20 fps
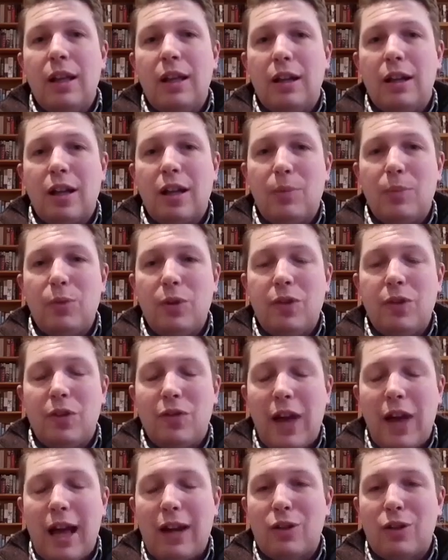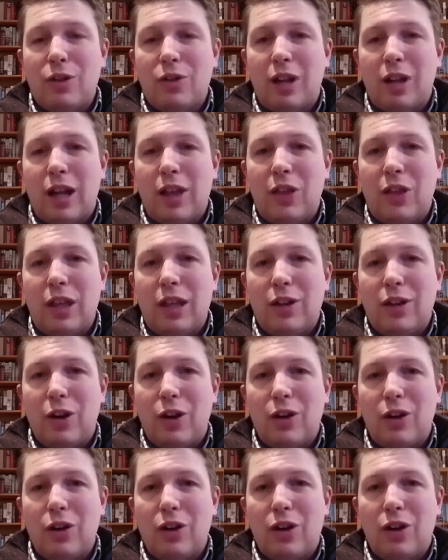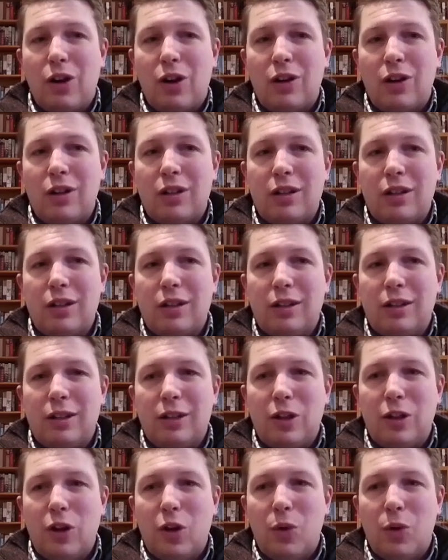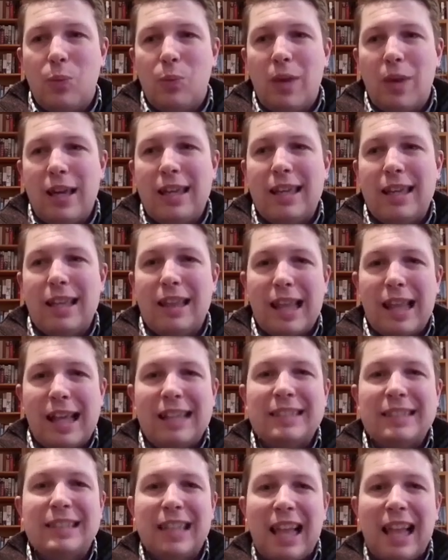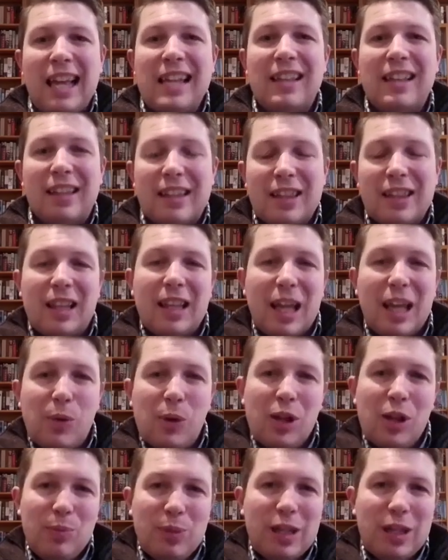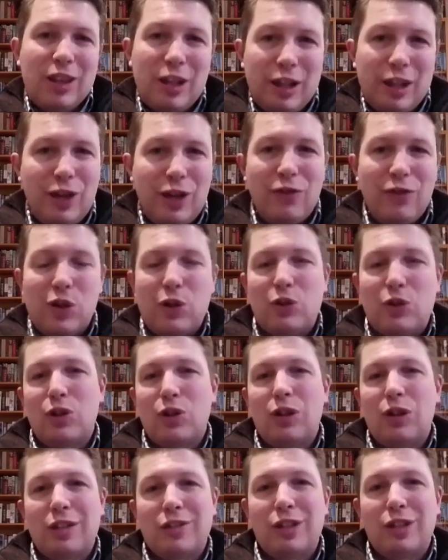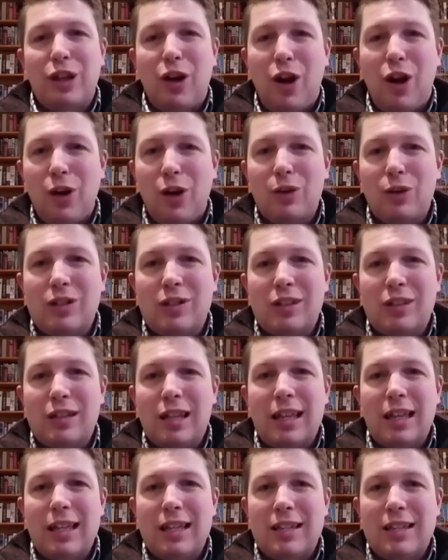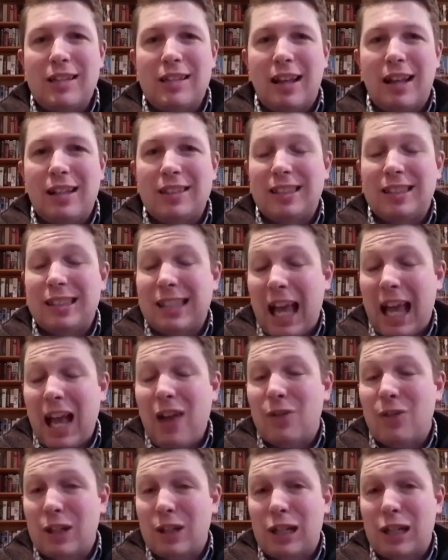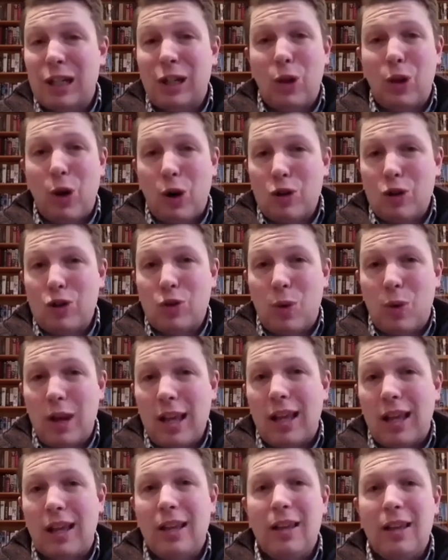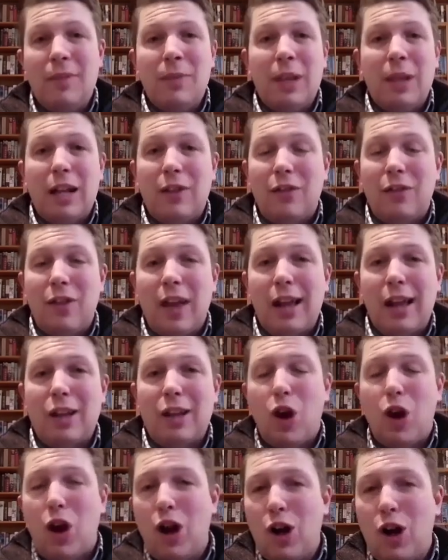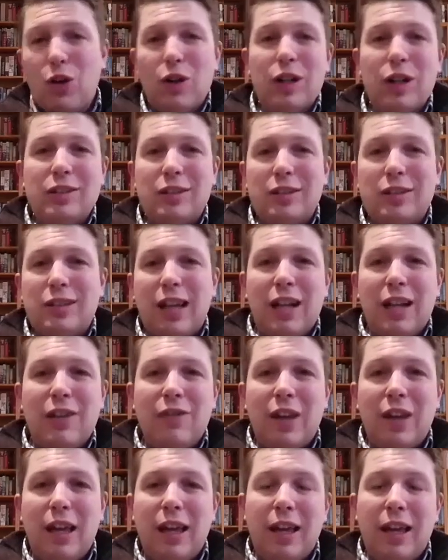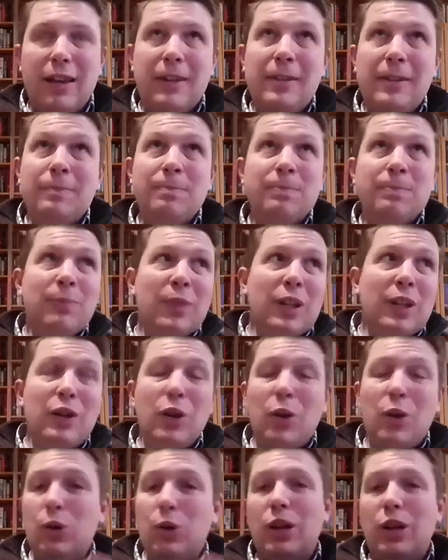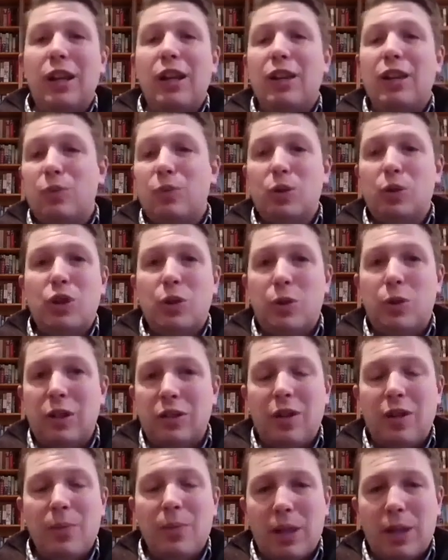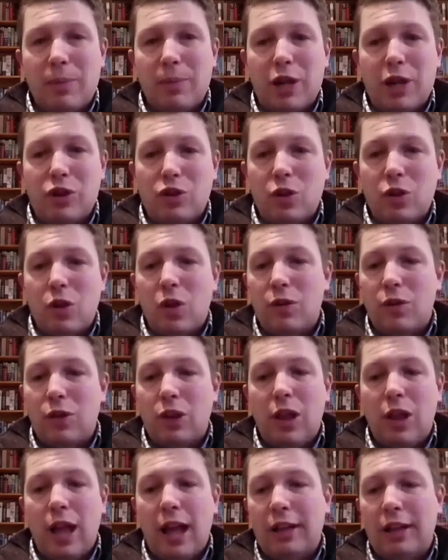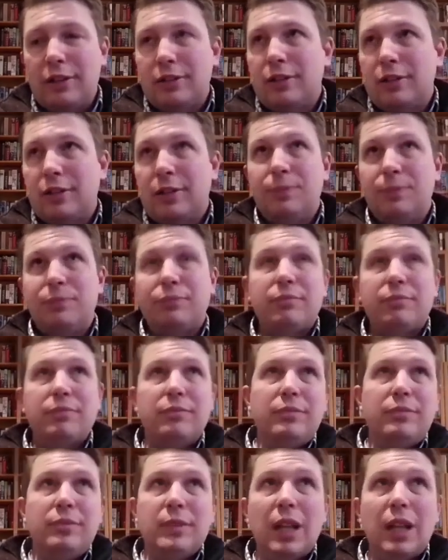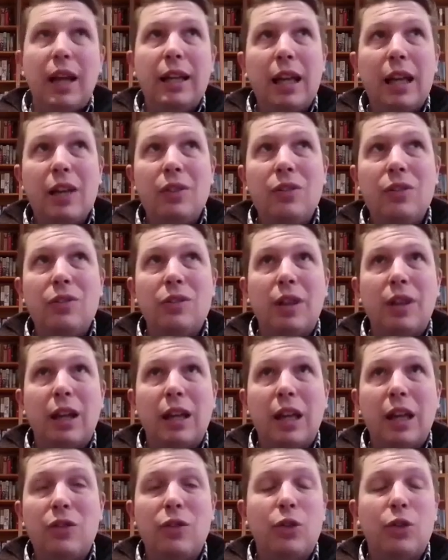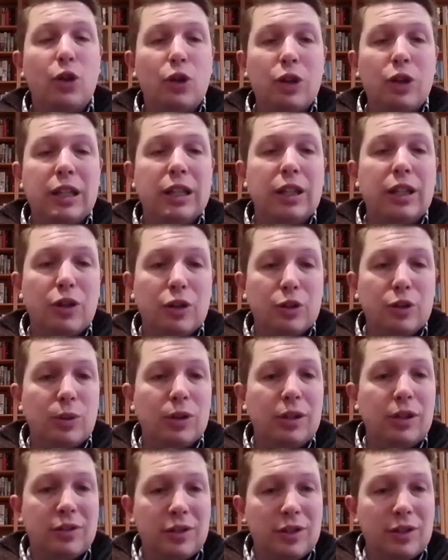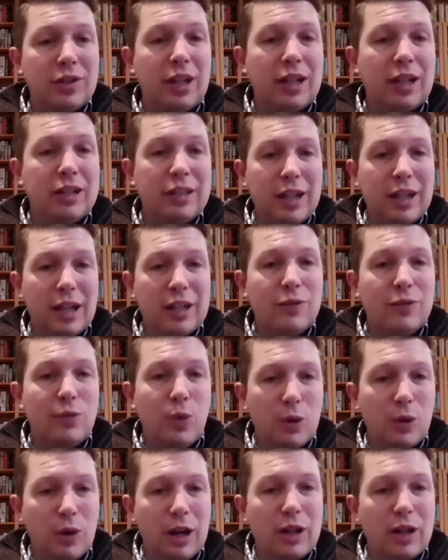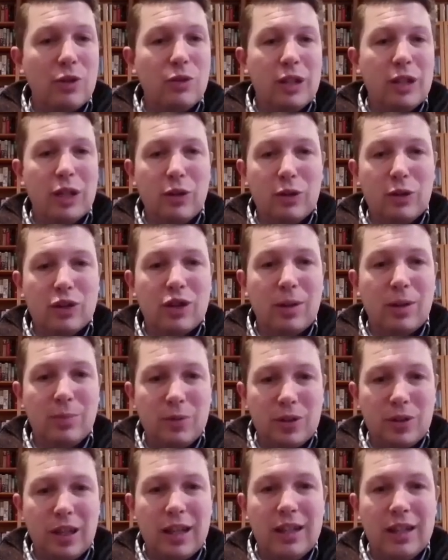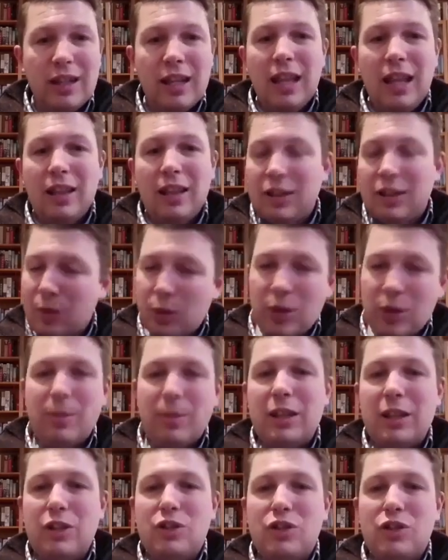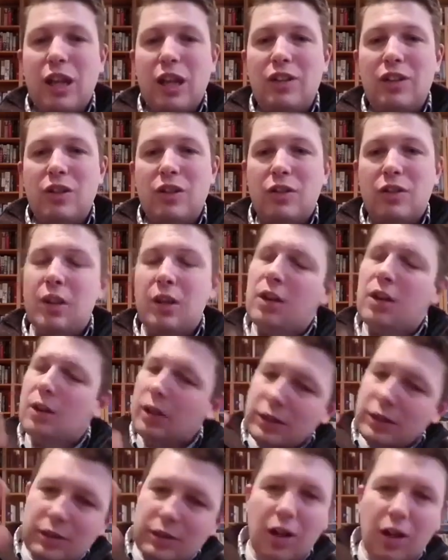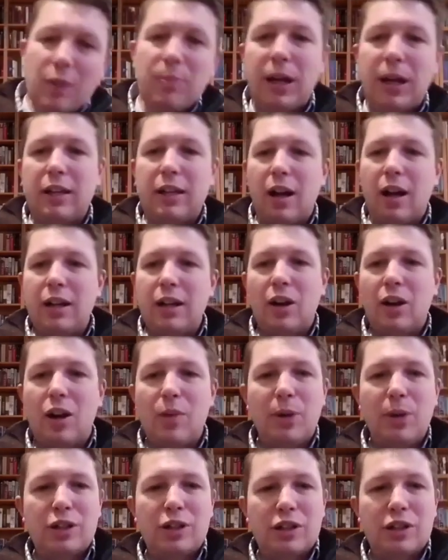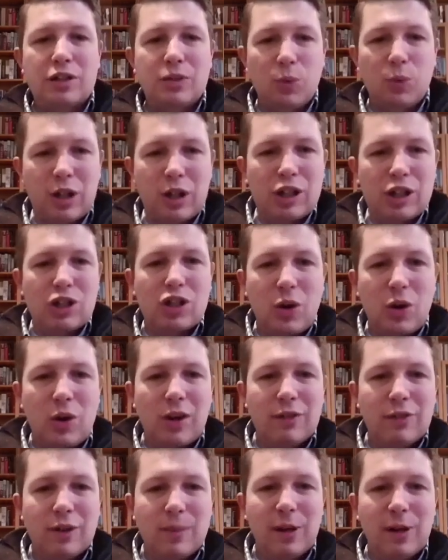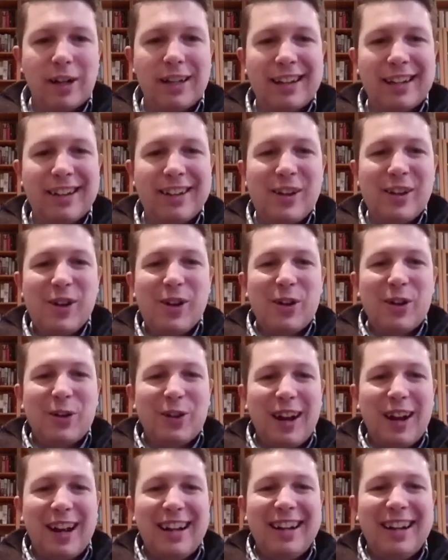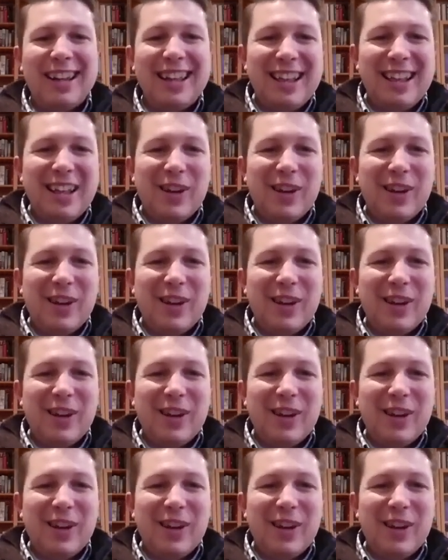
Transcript: A couple of the factors that I think are make it less likely that they will be in the near future is that Congress is not staffed in any large way. And in fact, Congress is kind of a, look at us, we're doing something measure over the last, I guess 30 years, really, since 1994, right? Newt Gingrich comes in, they say we're going to make these changes. Let's start by cutting our budgets. We're going to show everybody, right?